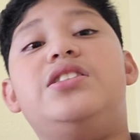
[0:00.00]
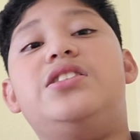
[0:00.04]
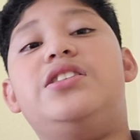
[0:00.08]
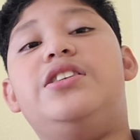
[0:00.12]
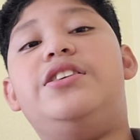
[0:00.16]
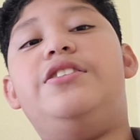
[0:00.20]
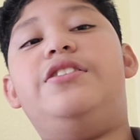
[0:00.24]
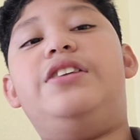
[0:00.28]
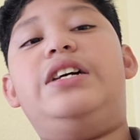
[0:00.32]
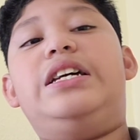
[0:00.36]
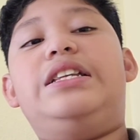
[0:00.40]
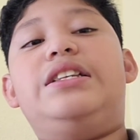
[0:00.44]

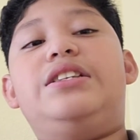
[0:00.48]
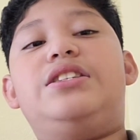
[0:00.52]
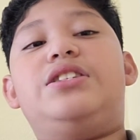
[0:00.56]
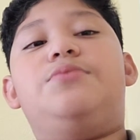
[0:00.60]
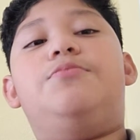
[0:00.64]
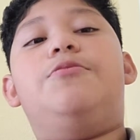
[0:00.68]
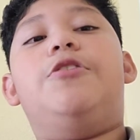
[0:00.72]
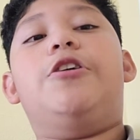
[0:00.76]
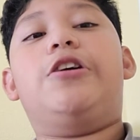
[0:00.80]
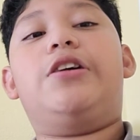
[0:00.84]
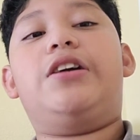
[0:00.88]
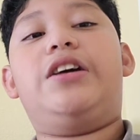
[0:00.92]
literally a
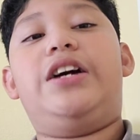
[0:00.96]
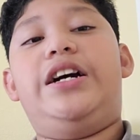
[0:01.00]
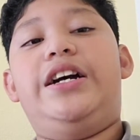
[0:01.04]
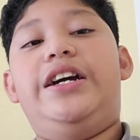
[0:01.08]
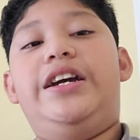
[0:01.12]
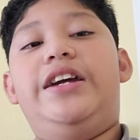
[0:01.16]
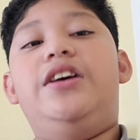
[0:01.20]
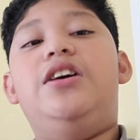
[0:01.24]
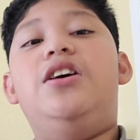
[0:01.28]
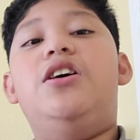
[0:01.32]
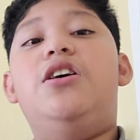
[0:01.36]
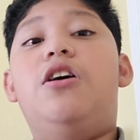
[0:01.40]
smart
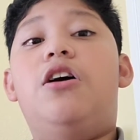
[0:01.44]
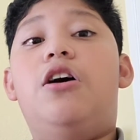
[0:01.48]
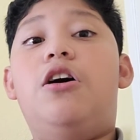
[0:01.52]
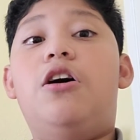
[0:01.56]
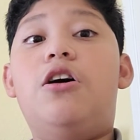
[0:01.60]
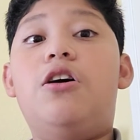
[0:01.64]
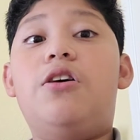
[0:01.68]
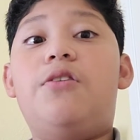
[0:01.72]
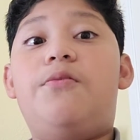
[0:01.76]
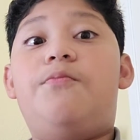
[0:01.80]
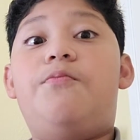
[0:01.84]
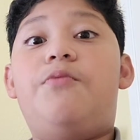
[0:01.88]
guy.
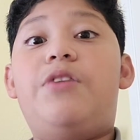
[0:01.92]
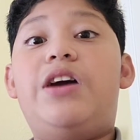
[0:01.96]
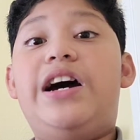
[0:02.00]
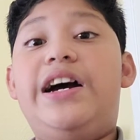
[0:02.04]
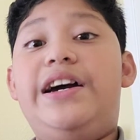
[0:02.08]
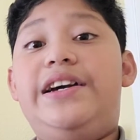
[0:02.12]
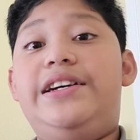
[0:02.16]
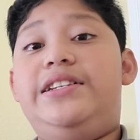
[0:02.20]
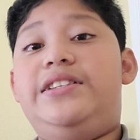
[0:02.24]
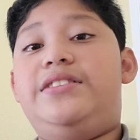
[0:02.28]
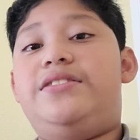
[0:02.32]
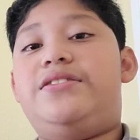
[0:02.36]

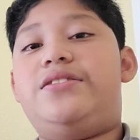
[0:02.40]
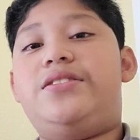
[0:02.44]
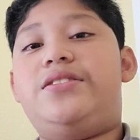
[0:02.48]
Alright.